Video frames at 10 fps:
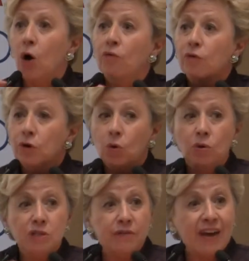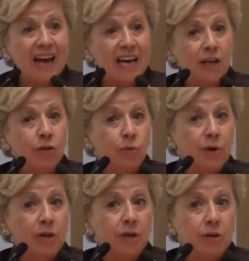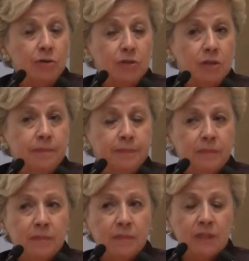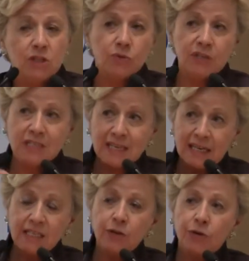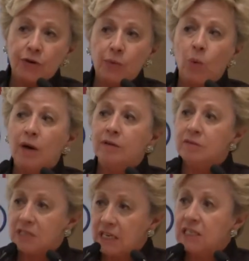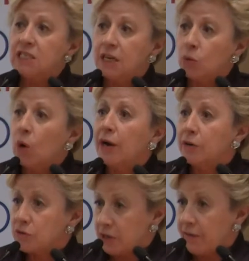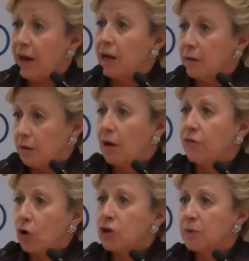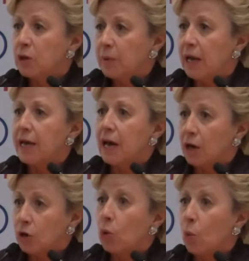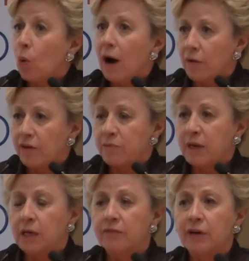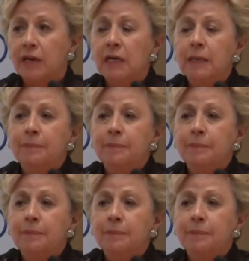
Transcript: over a course of 83 years. So since 1931, 16 writers have had a volume in the Pléiade while they've been living.